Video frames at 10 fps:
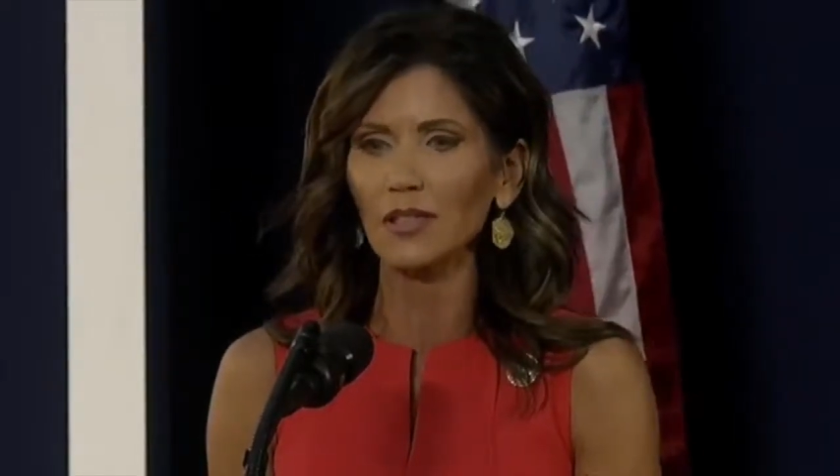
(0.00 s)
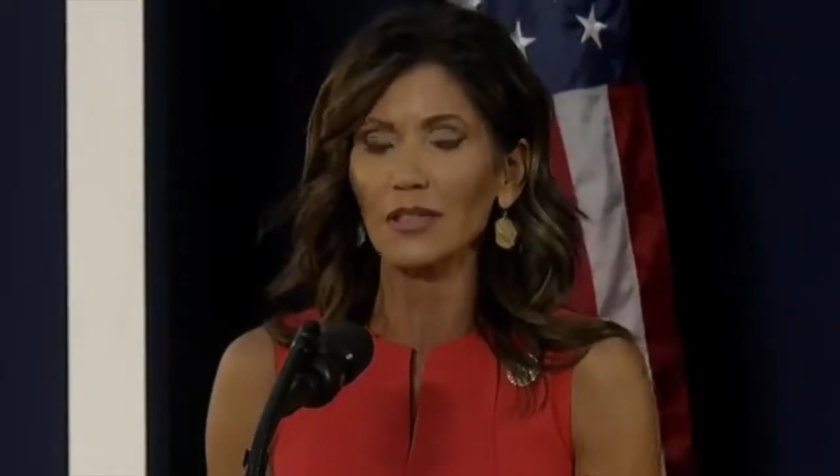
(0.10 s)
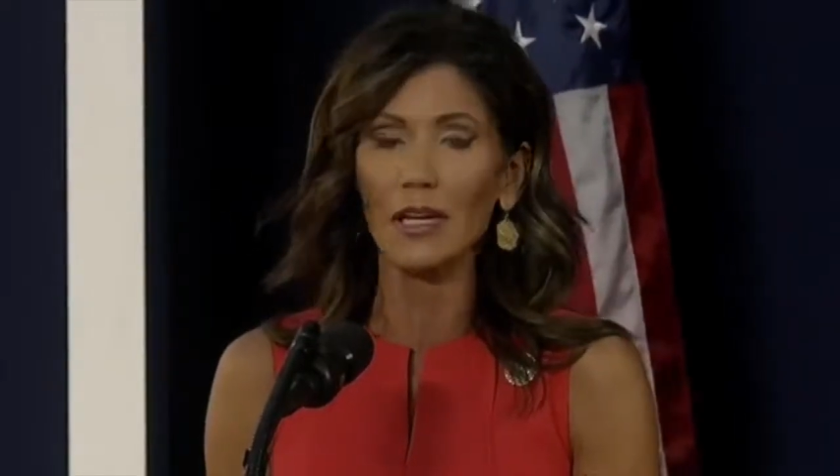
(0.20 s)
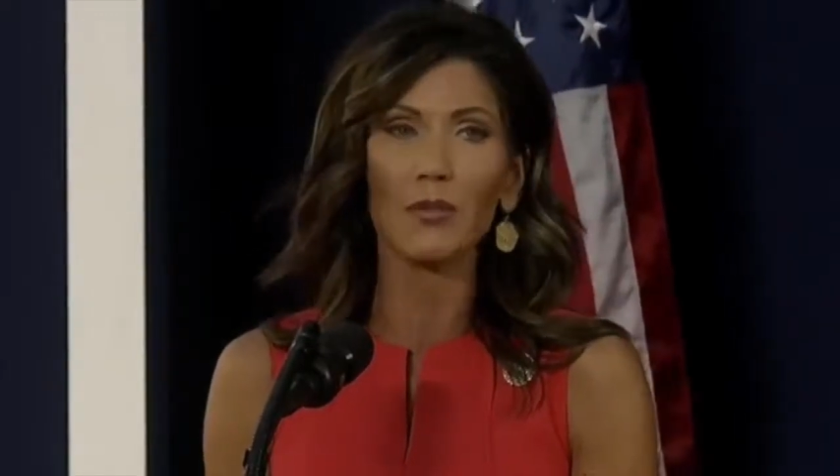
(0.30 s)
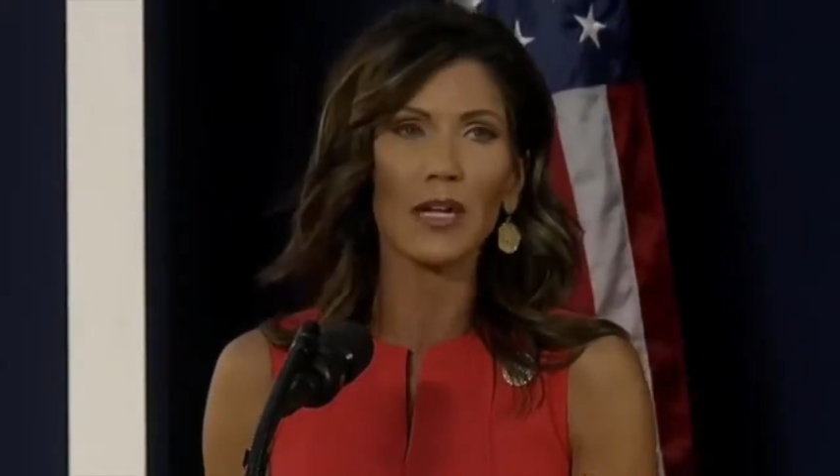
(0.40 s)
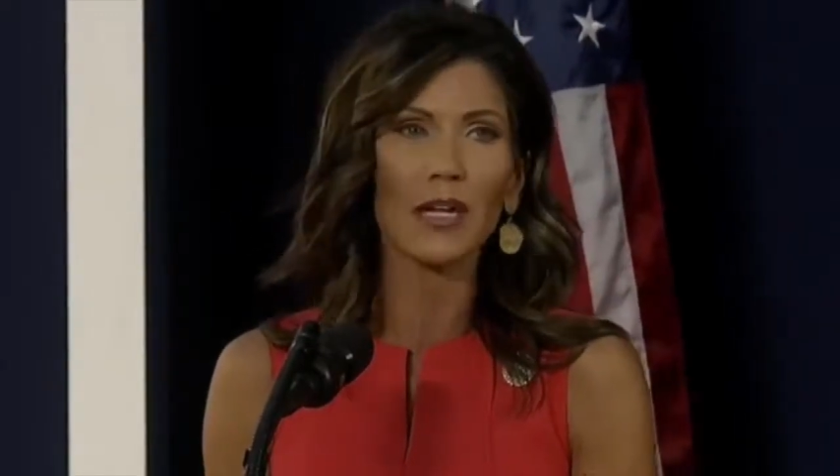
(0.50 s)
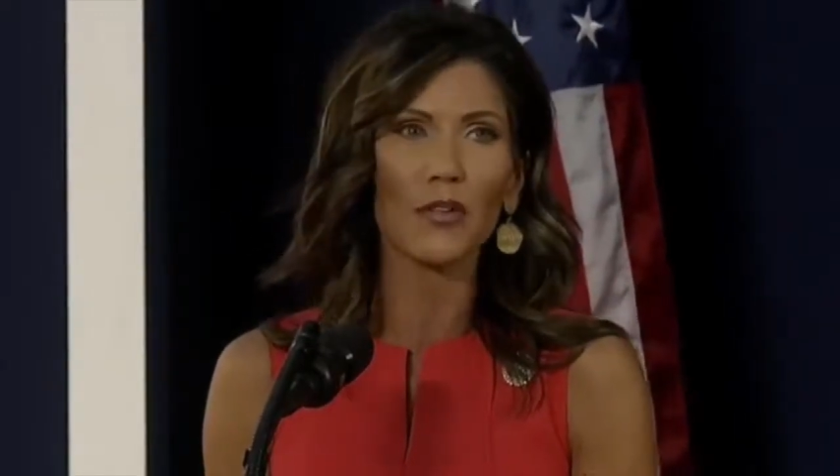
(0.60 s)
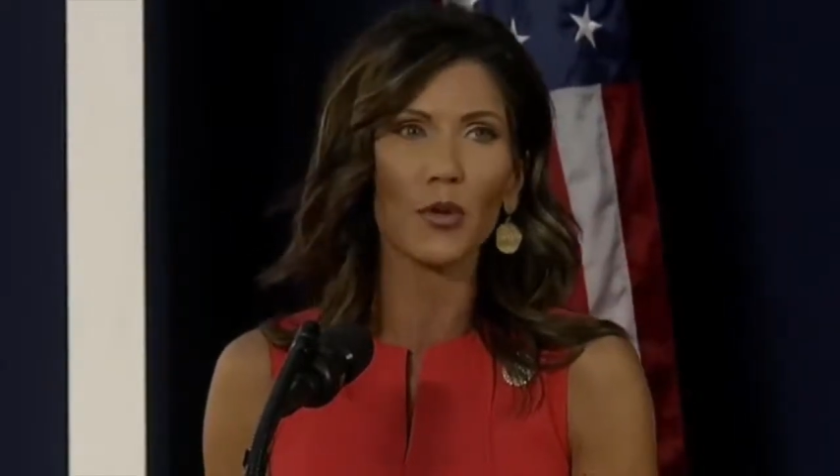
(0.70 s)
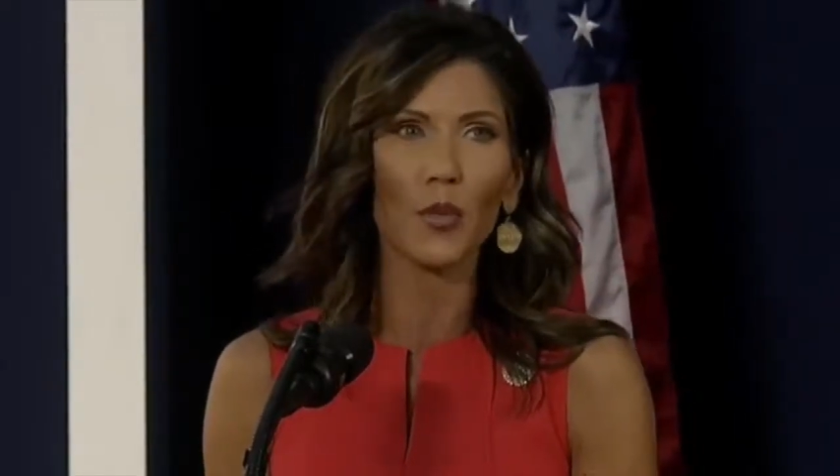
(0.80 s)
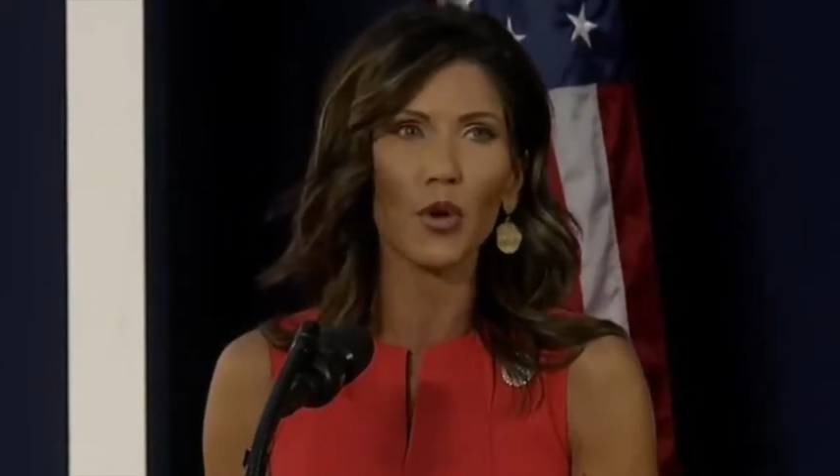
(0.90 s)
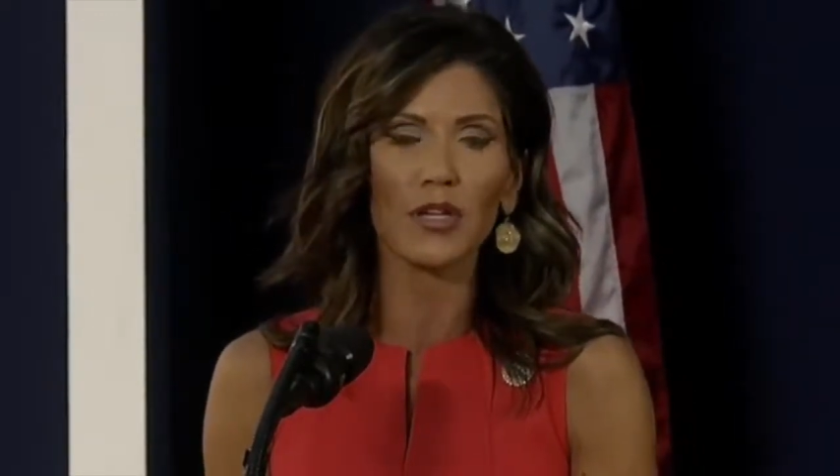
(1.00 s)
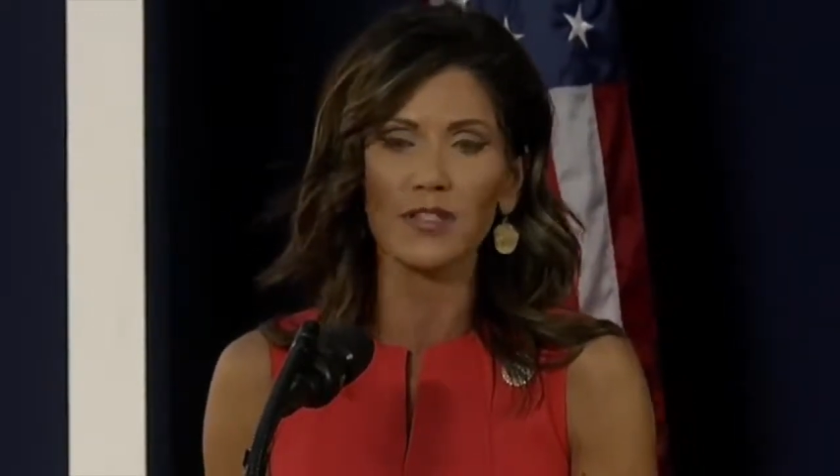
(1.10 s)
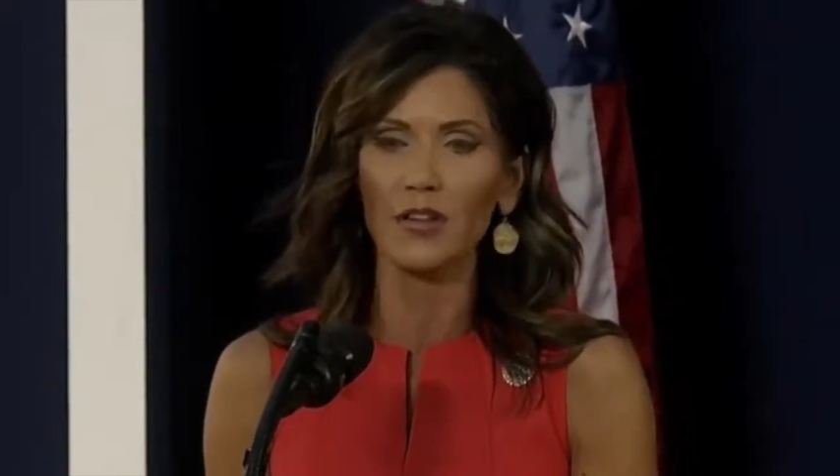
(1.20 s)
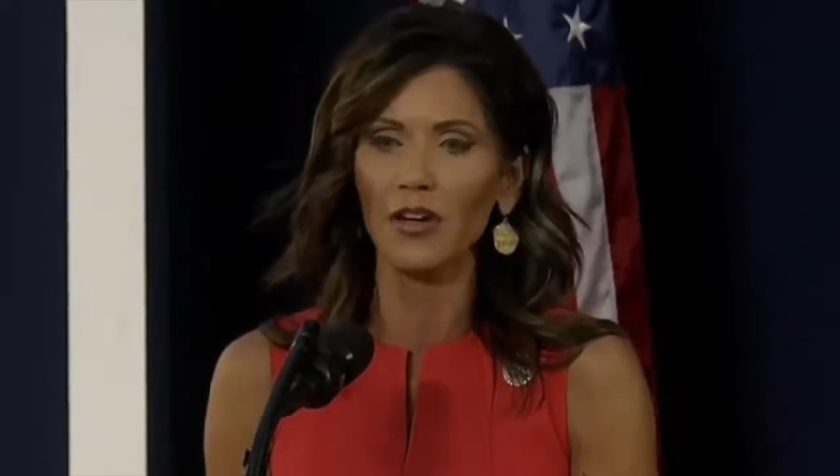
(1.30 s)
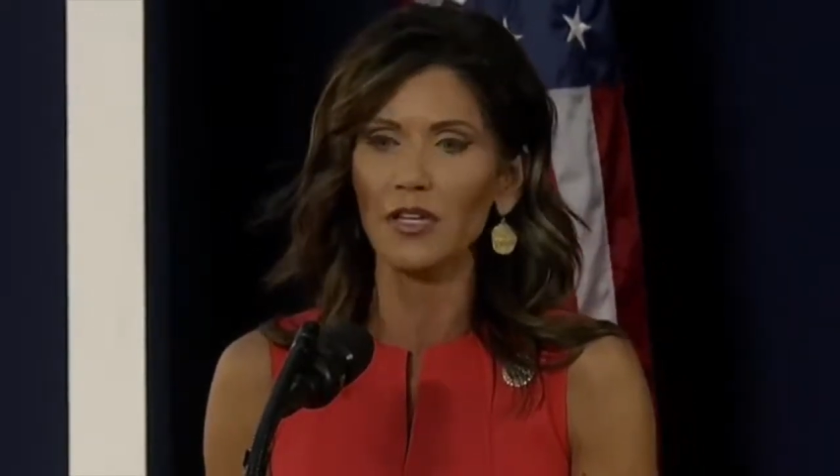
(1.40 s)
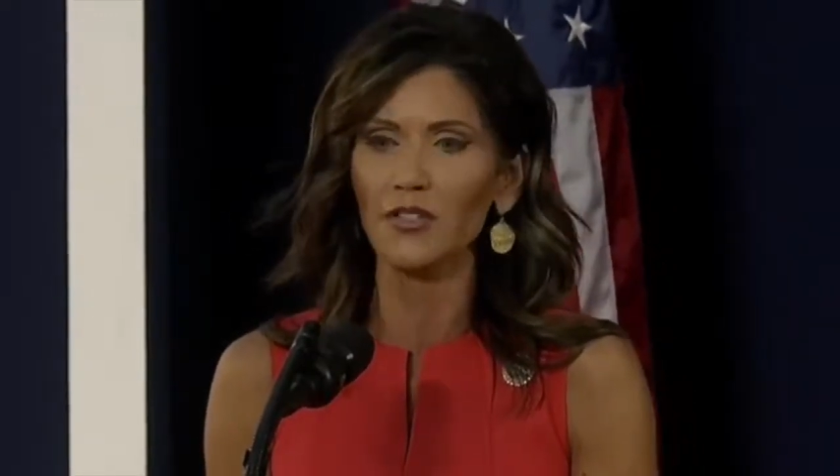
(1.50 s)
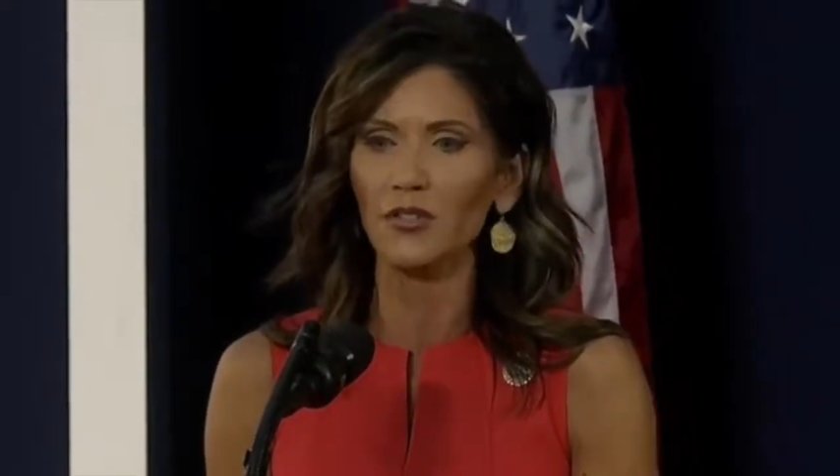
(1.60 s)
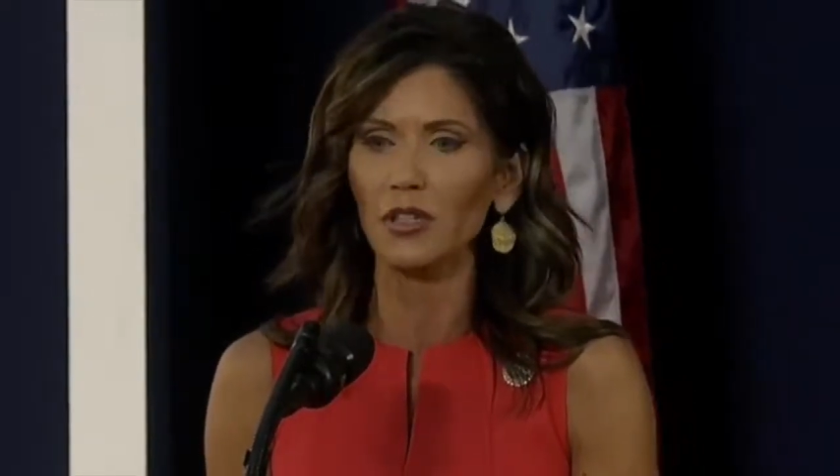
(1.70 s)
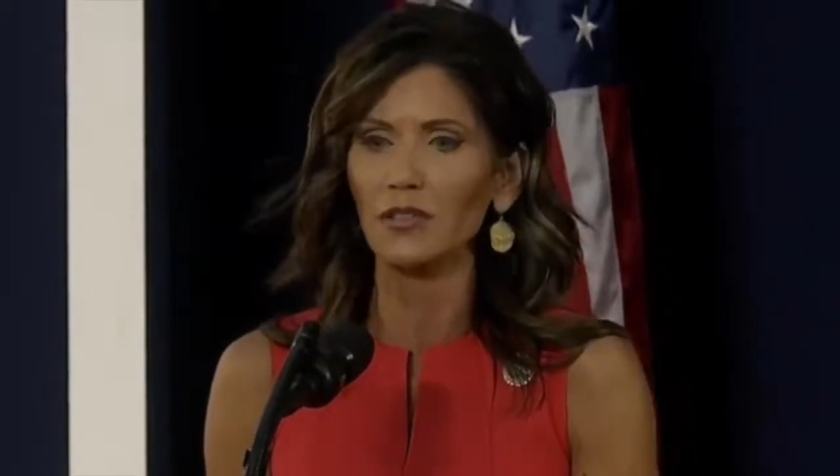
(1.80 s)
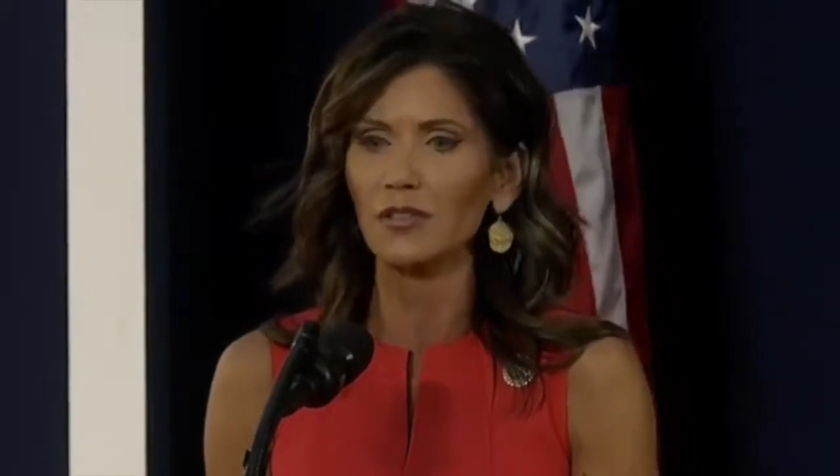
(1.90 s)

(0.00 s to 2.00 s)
and many other points in our history.